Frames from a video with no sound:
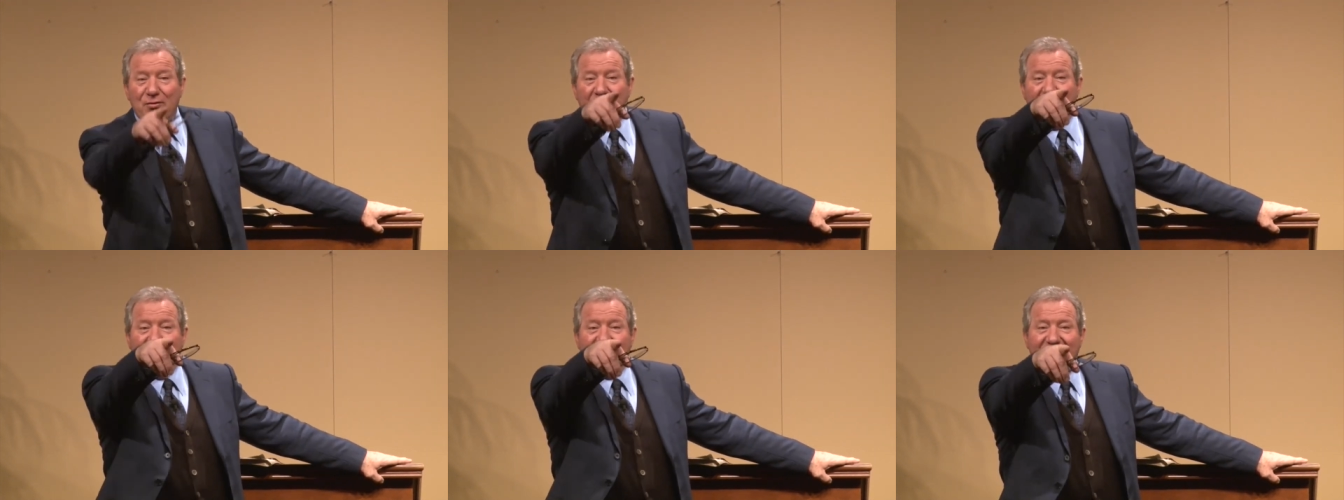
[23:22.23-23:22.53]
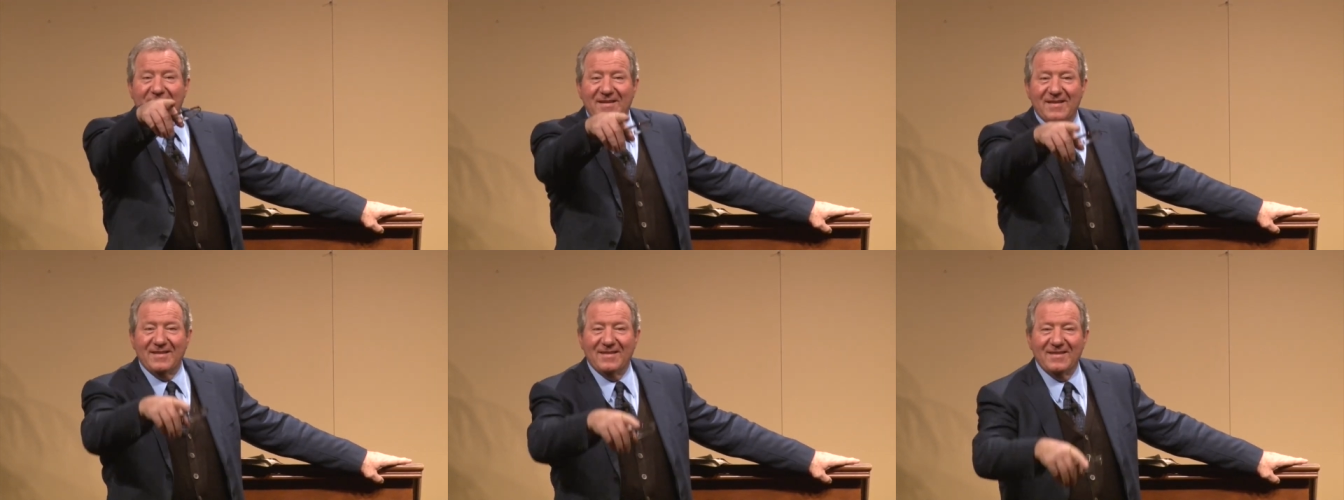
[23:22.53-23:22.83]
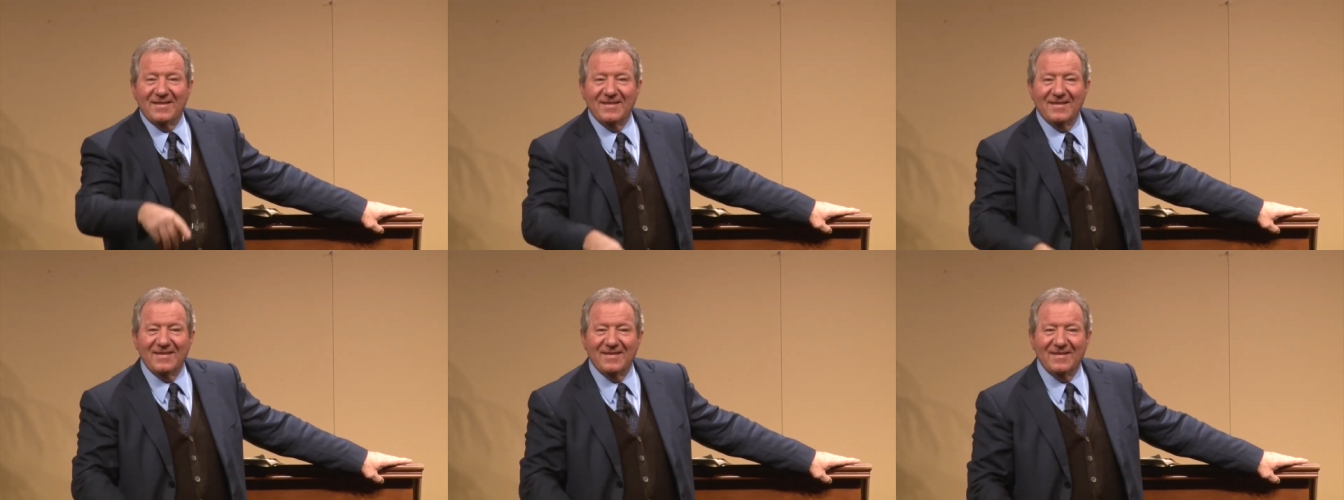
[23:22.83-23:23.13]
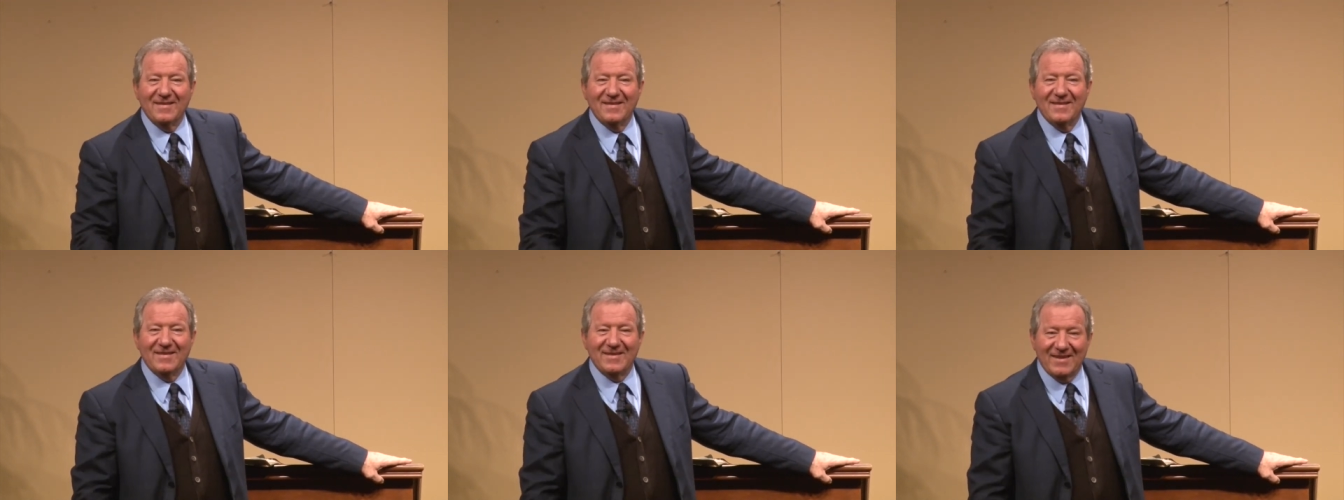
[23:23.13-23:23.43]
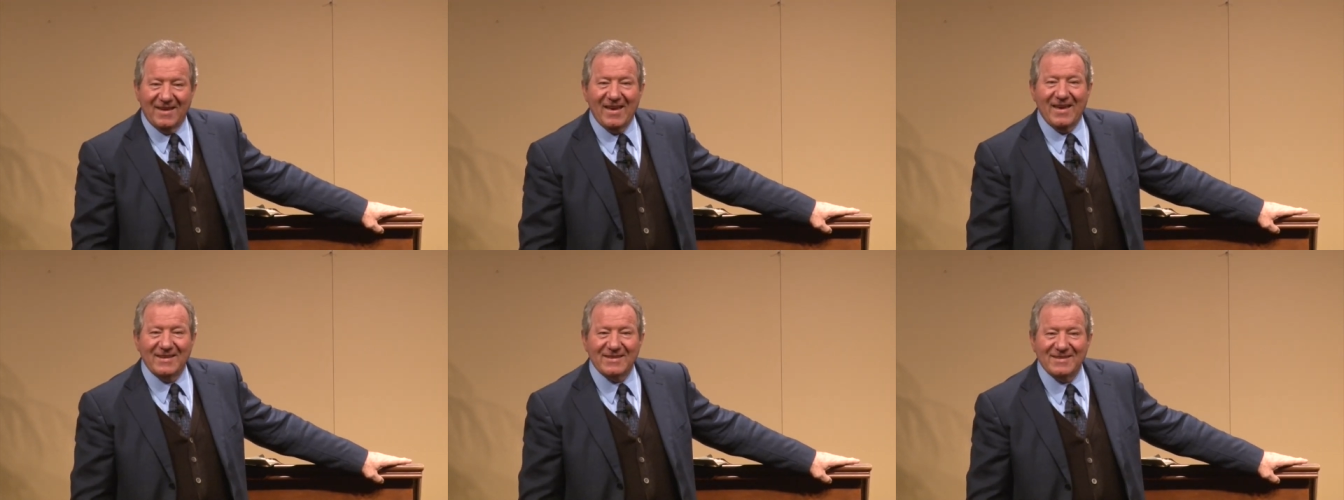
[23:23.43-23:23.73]
think?
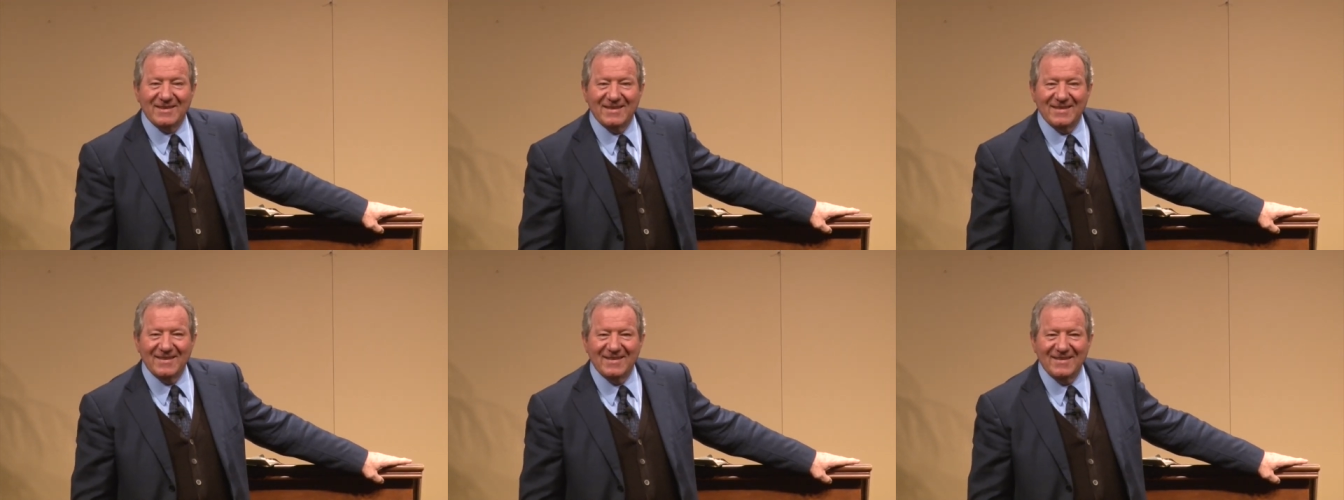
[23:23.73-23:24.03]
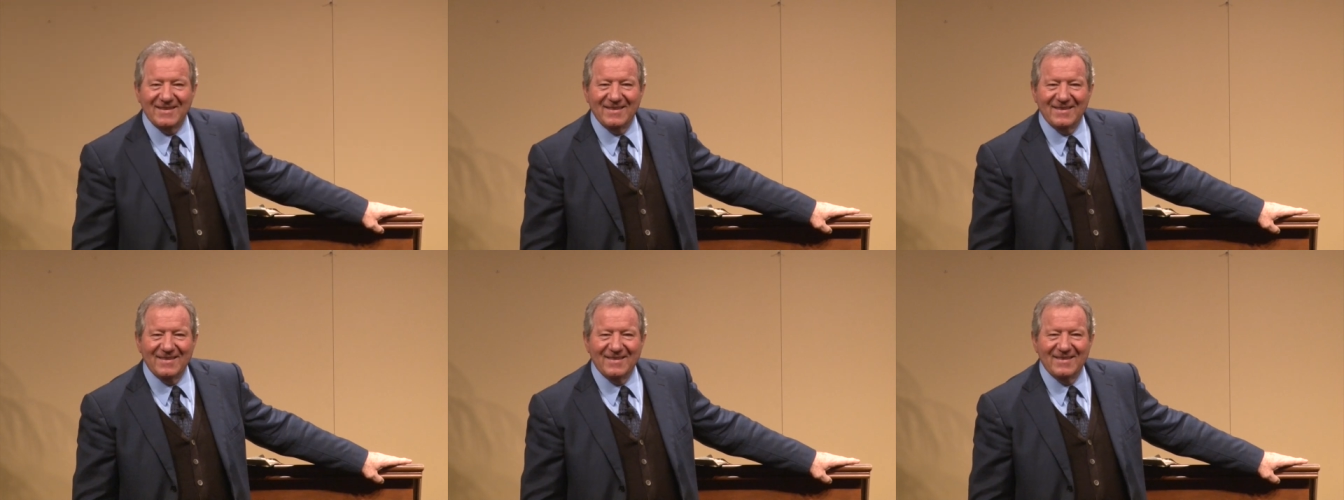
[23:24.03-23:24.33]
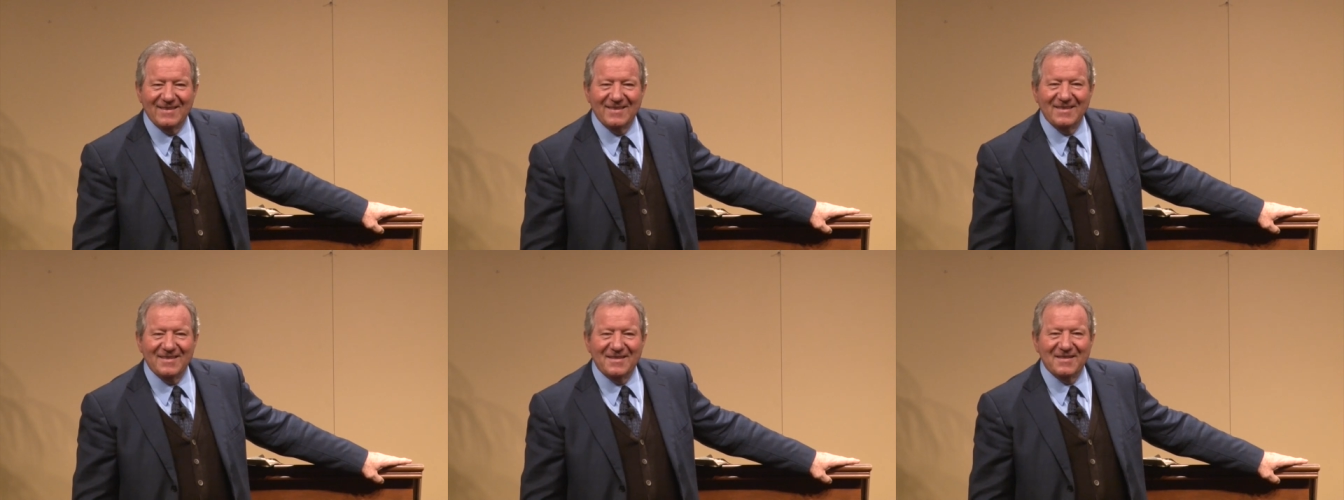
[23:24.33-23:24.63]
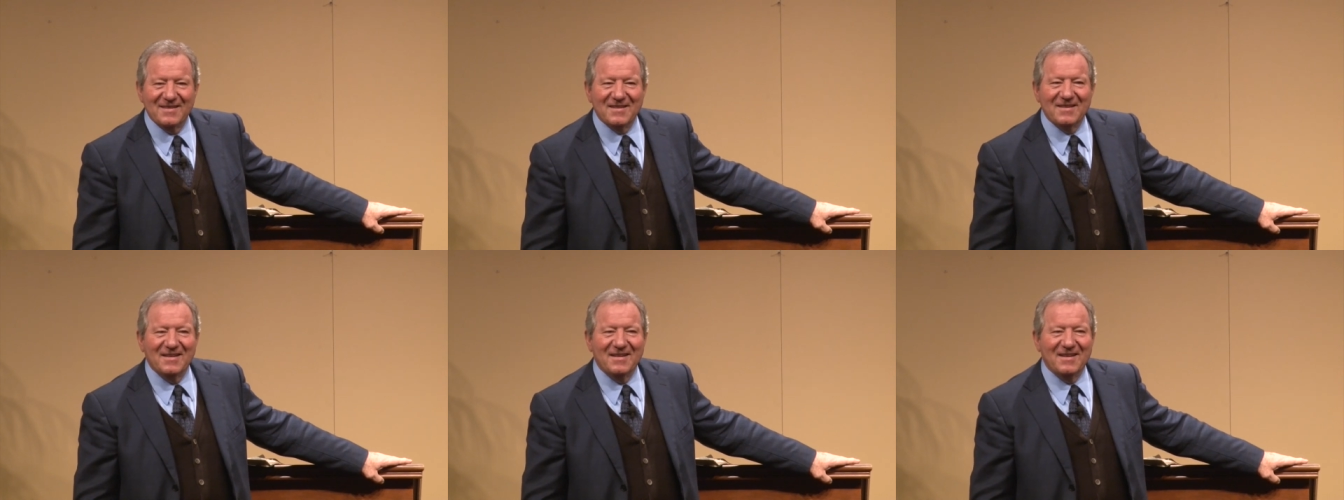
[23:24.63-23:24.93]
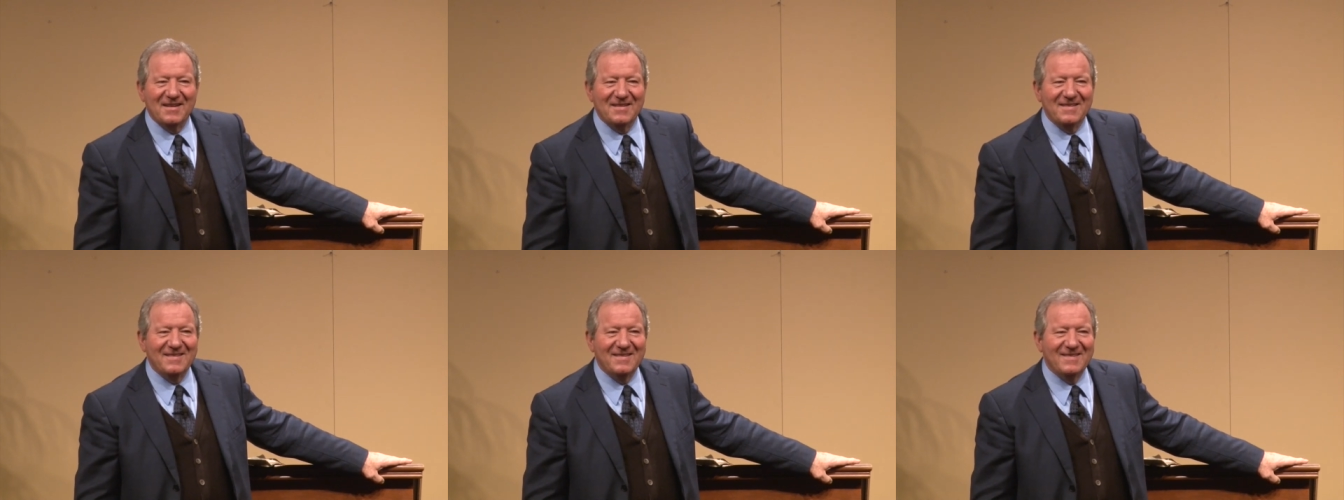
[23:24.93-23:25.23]
Yes?
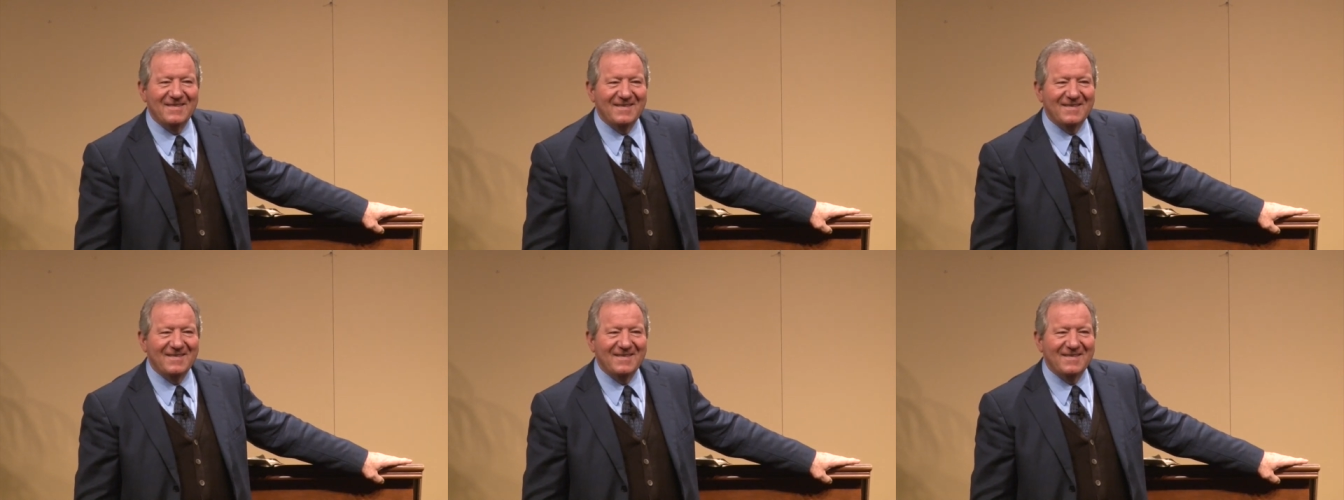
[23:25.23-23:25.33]
Good.